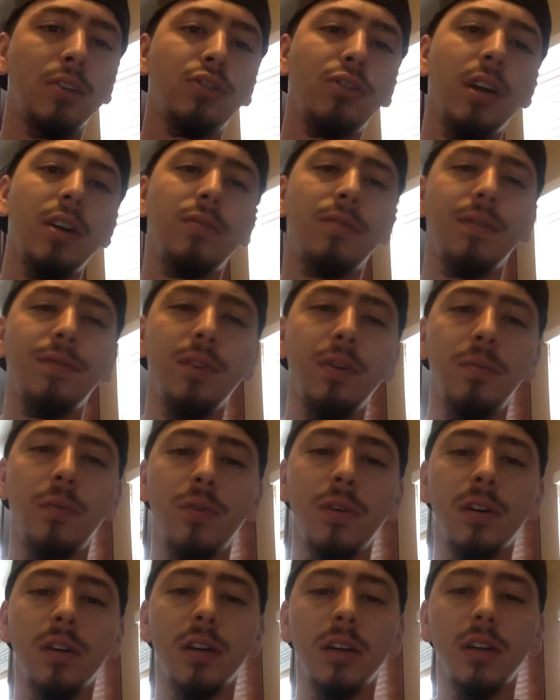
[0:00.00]
try to review
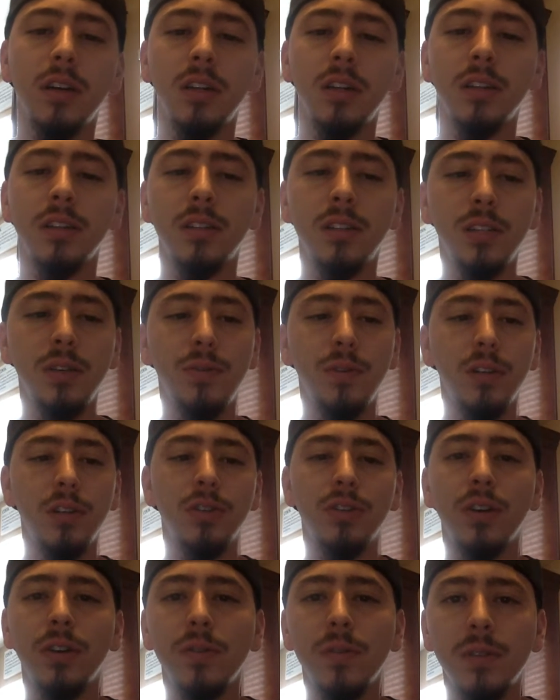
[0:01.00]
more and see where
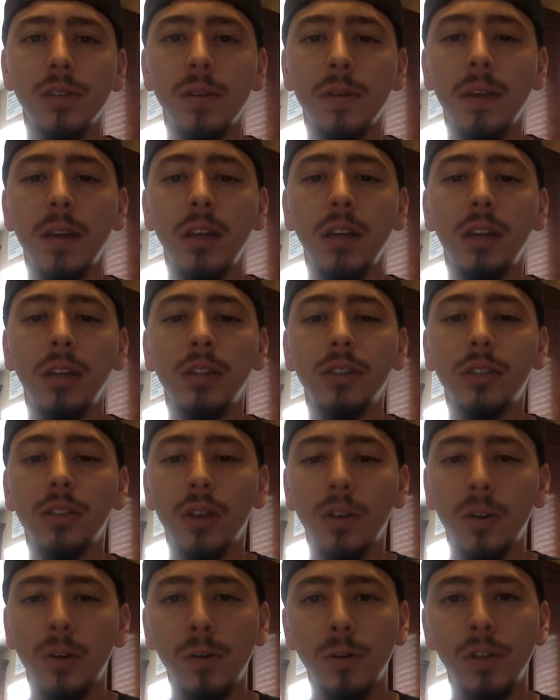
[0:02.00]
this goes.
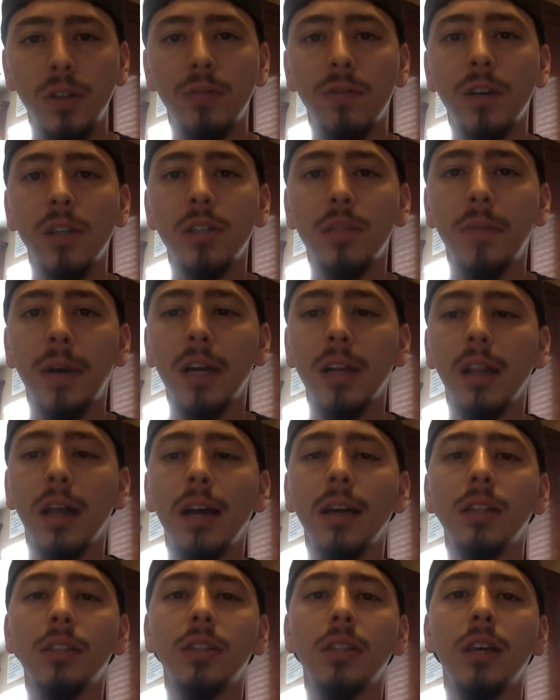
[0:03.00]
So to the rest of my
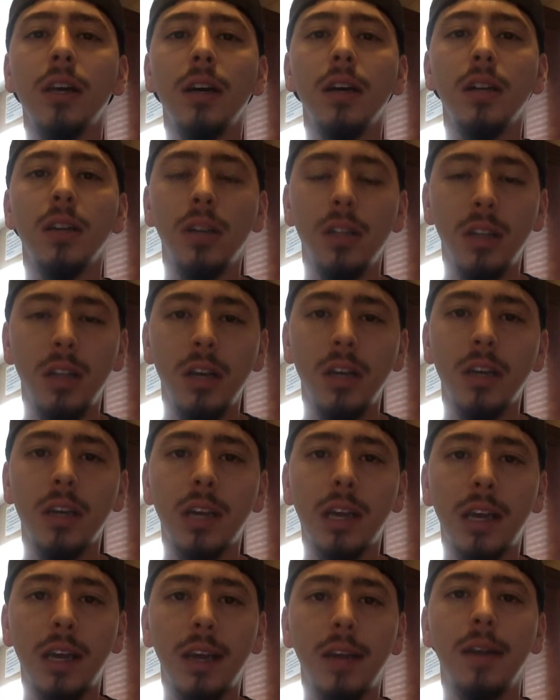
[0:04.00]
class, good luck,
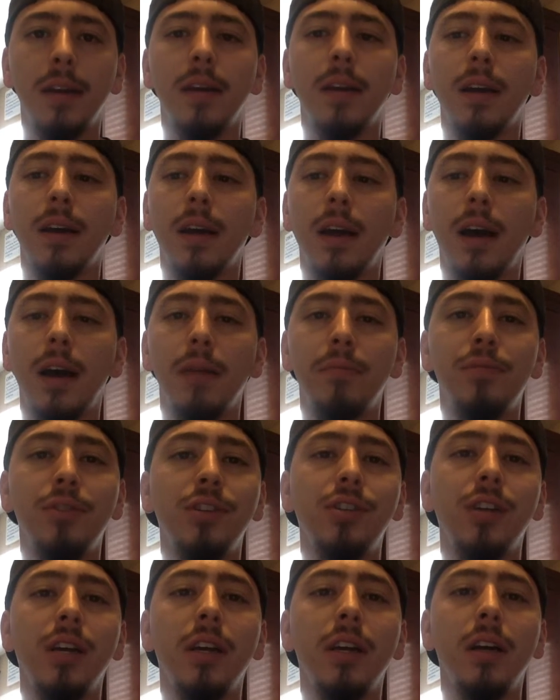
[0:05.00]
and I
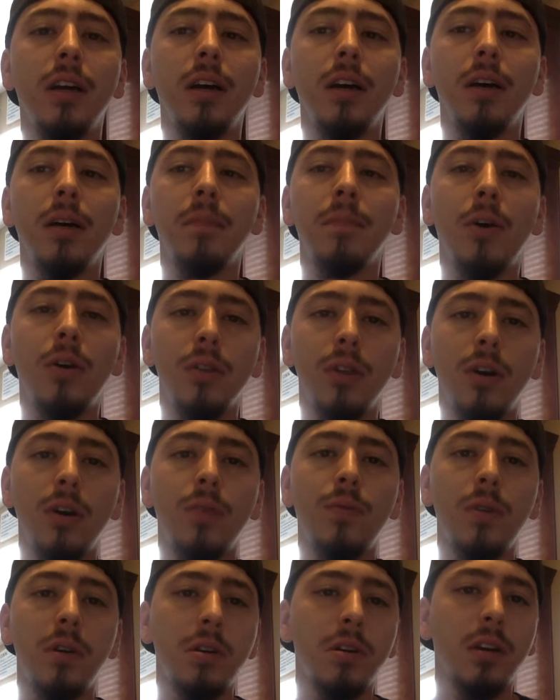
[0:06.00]
appreciate all the
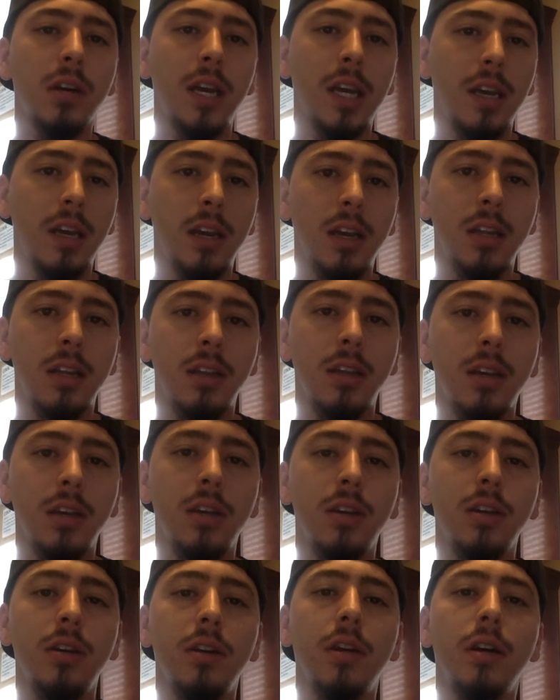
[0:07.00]
hard work and the
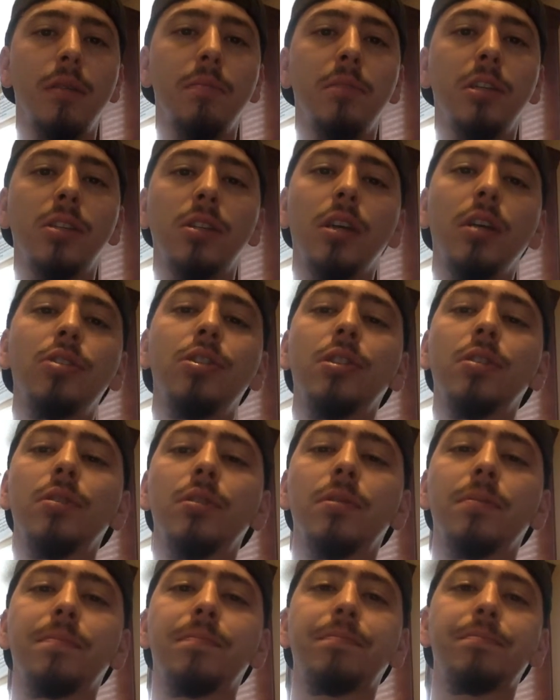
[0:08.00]
good
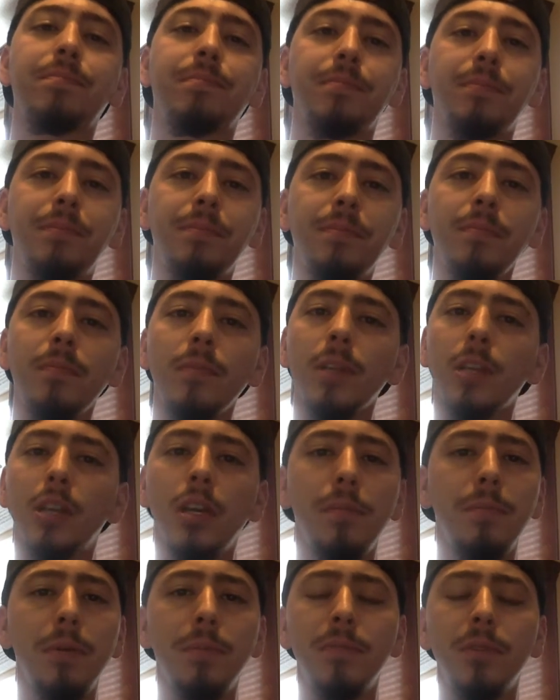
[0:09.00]
discussions.
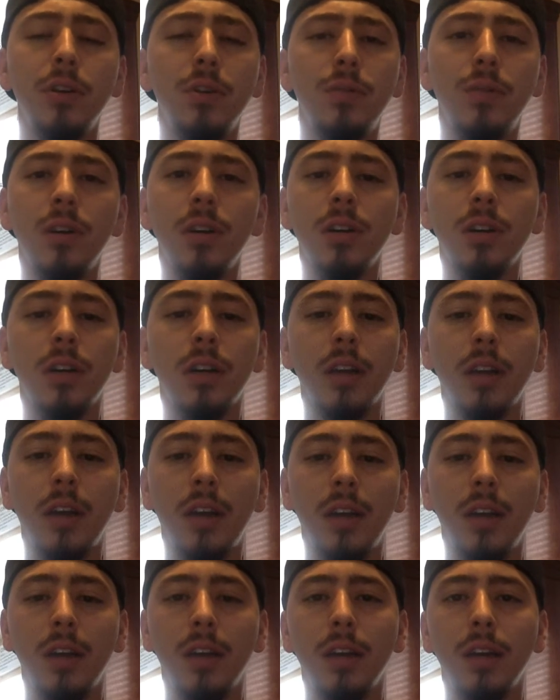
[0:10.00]
Keep up the good work,
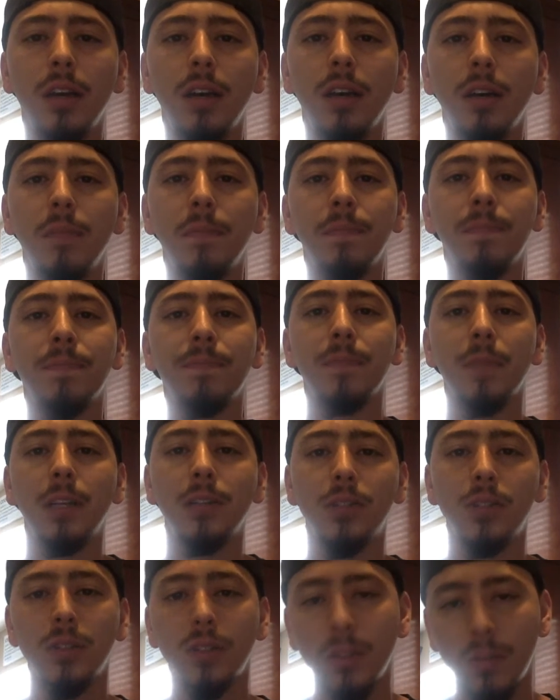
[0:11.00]
and
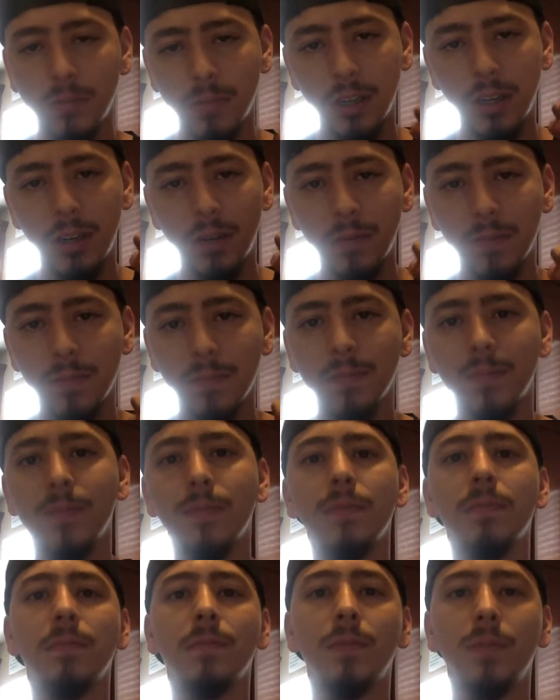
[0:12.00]
let's,
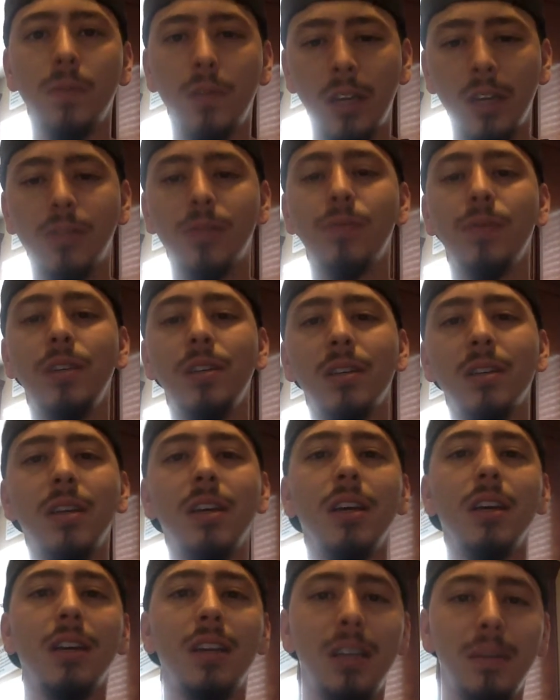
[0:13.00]
next week,
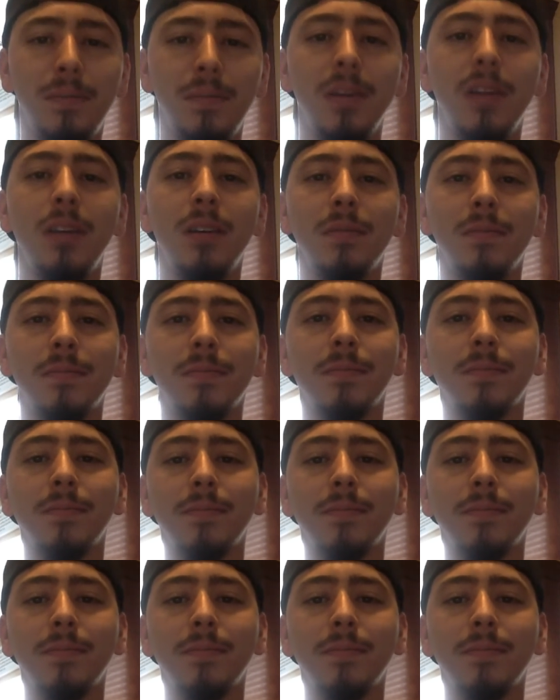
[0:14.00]
keep it up.